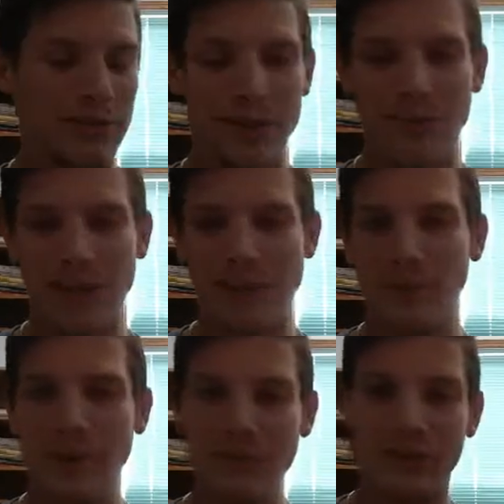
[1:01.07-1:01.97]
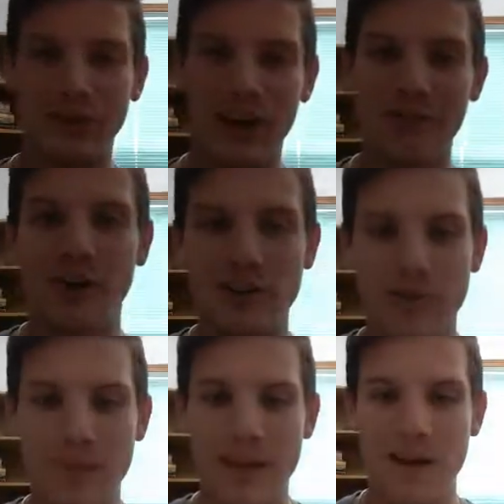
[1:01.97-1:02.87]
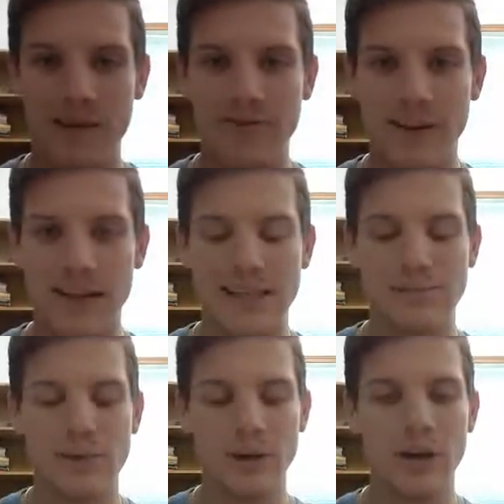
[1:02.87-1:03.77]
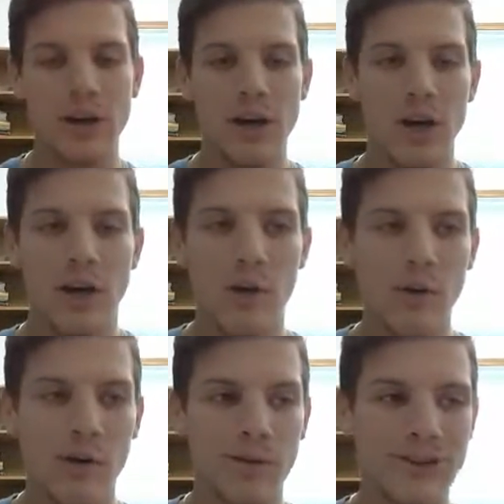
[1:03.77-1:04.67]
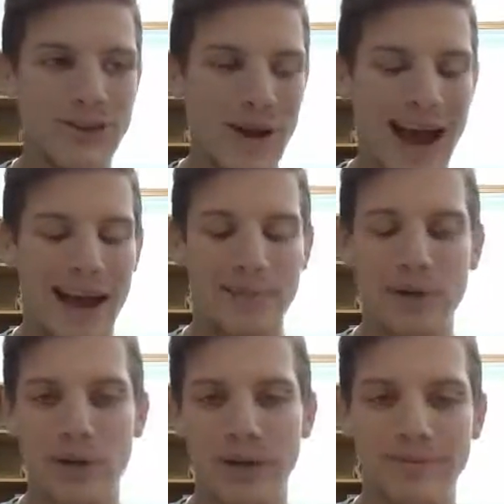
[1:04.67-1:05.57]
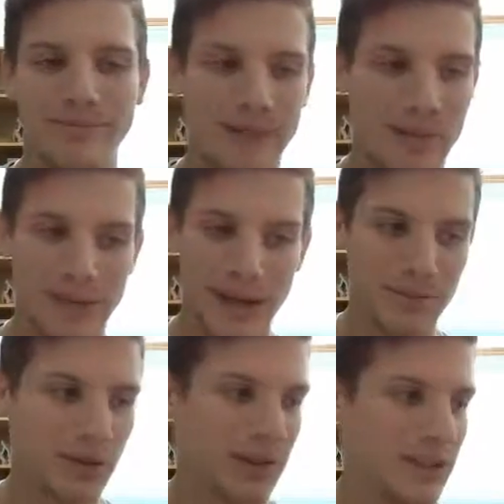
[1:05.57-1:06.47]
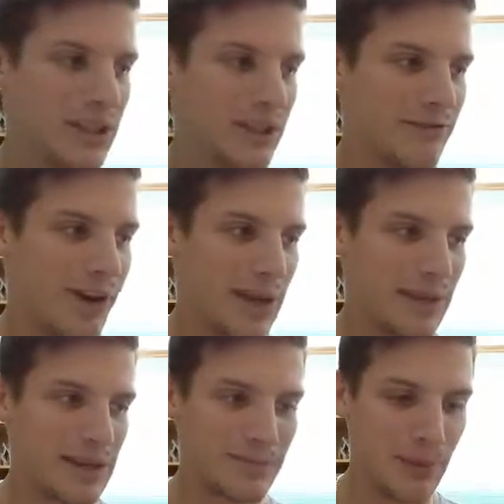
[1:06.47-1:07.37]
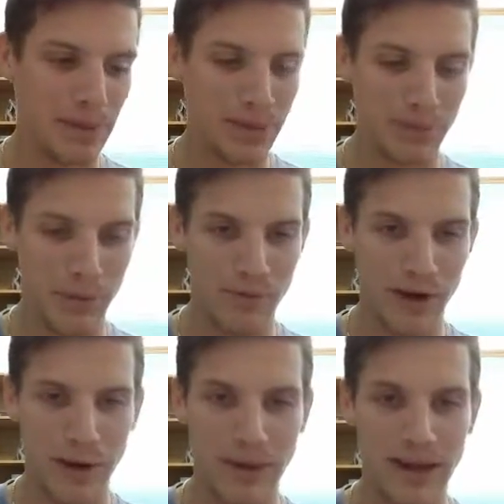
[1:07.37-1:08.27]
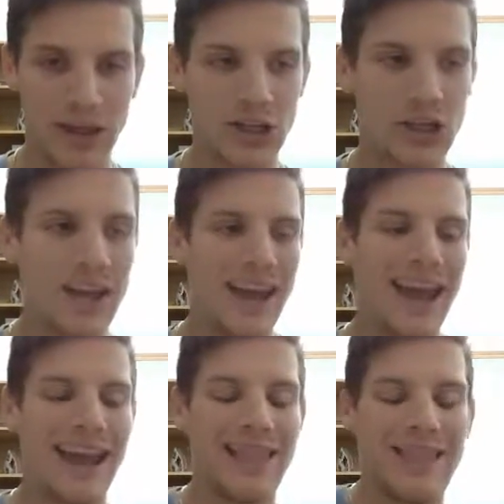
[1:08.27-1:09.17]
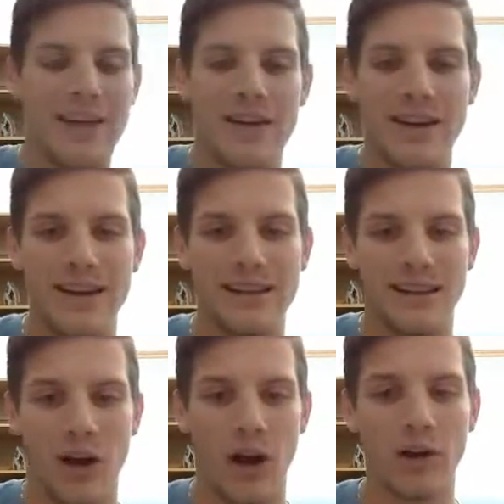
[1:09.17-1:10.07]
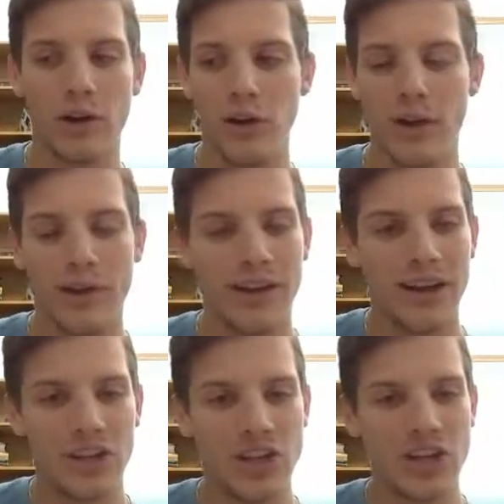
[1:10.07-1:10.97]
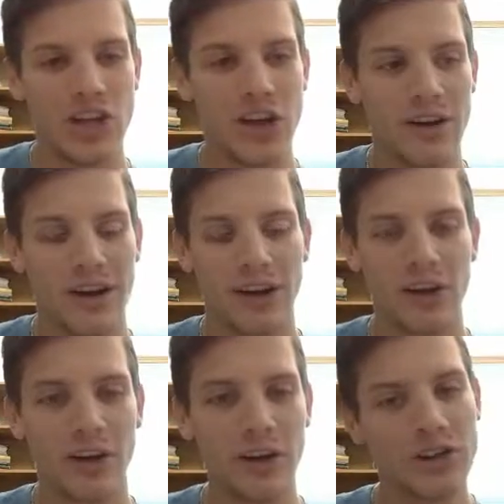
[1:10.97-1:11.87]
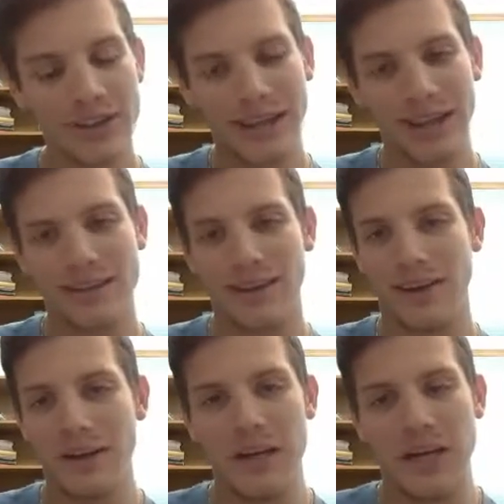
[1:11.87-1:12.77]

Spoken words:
with me on Facebook, even if you're not friends with me on Facebook, go over to Adam Green, type in Adam Green. You can find me. It's a public profile page. And there is an article there that I just shared. And I encourage you to take the